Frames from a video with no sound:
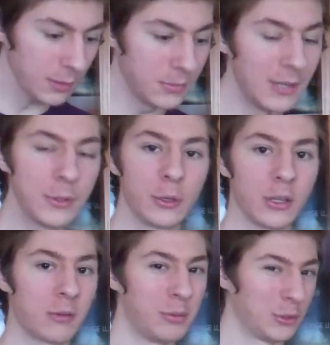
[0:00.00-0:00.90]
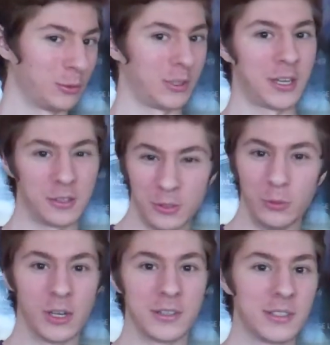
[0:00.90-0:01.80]
Even though a lot of people don't like the
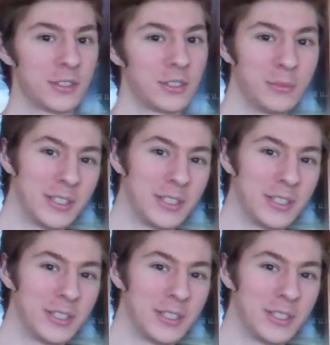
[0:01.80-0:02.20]
two-gun system,